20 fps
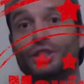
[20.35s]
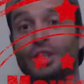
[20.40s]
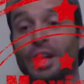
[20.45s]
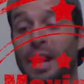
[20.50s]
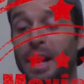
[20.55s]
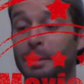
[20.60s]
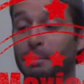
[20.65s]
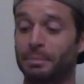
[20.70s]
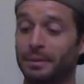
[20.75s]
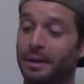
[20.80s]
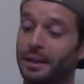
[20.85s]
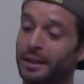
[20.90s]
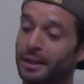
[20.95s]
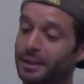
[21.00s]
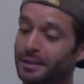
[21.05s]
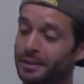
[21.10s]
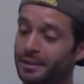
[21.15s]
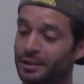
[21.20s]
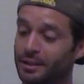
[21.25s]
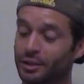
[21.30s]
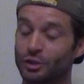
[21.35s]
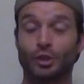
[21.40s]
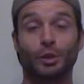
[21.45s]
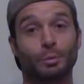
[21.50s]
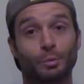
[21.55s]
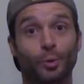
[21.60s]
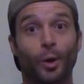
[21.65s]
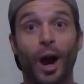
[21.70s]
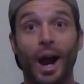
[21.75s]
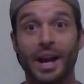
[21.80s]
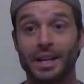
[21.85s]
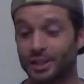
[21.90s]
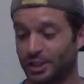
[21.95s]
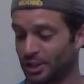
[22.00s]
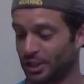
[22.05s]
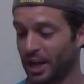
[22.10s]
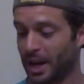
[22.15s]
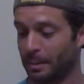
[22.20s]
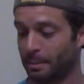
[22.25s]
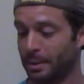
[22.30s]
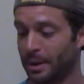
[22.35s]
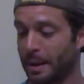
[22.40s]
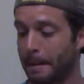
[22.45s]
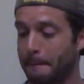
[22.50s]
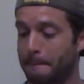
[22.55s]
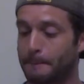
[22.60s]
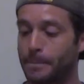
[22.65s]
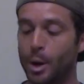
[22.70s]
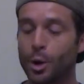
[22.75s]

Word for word: champion, surprise champion,